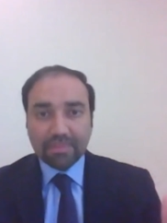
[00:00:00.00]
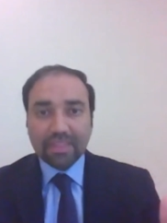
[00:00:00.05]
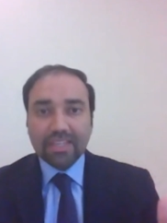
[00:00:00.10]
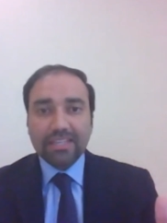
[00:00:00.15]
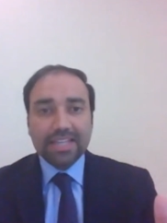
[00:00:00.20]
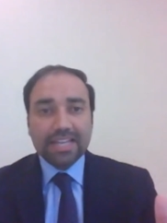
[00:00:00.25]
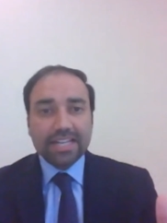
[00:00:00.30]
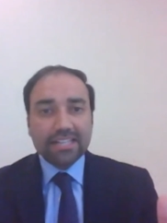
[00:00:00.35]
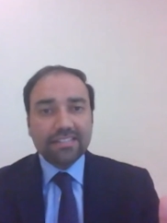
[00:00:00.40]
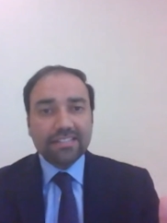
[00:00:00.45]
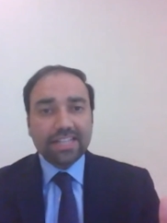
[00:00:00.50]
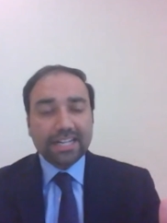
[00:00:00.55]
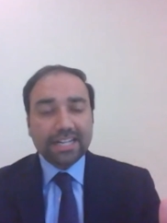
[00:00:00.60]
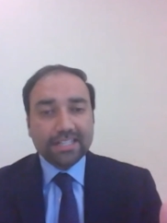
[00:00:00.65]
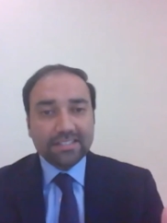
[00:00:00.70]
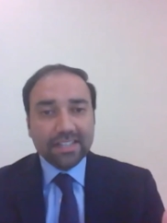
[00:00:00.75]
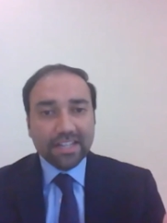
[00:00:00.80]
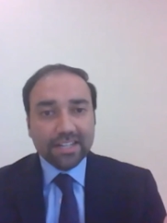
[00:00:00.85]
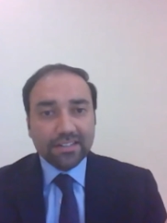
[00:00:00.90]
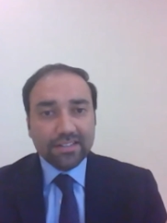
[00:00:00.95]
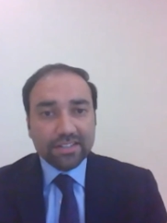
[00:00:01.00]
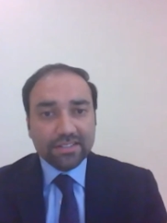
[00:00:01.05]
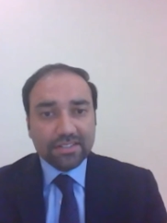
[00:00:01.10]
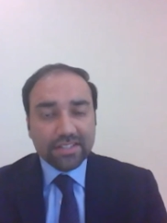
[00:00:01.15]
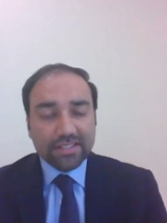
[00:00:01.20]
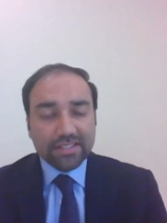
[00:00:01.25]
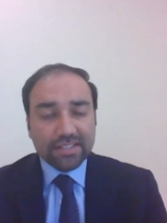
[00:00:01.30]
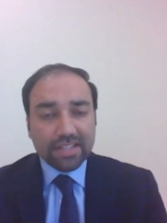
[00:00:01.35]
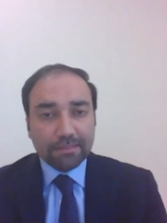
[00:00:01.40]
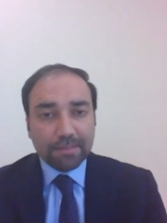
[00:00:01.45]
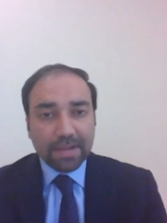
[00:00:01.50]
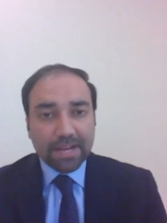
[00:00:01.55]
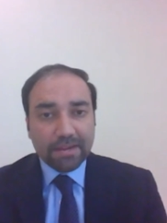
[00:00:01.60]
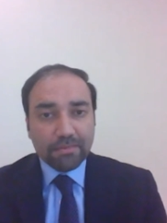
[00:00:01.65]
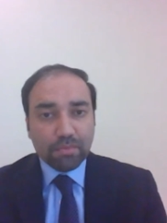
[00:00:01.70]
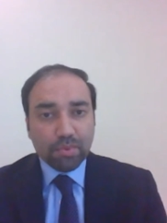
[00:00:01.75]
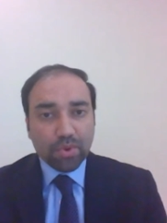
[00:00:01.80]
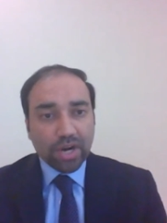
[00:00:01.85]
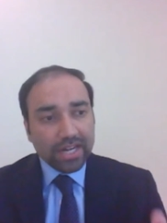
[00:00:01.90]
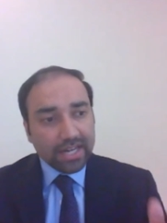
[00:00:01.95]
Yes, it is addressing the pain
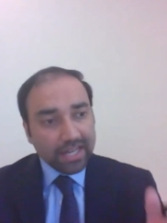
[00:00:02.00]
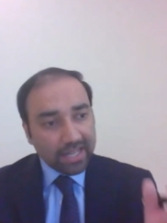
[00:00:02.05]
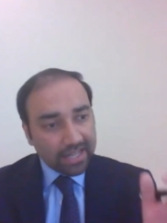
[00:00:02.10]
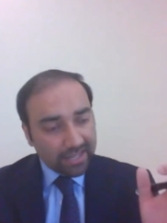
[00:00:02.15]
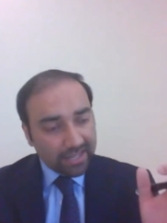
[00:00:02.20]
point,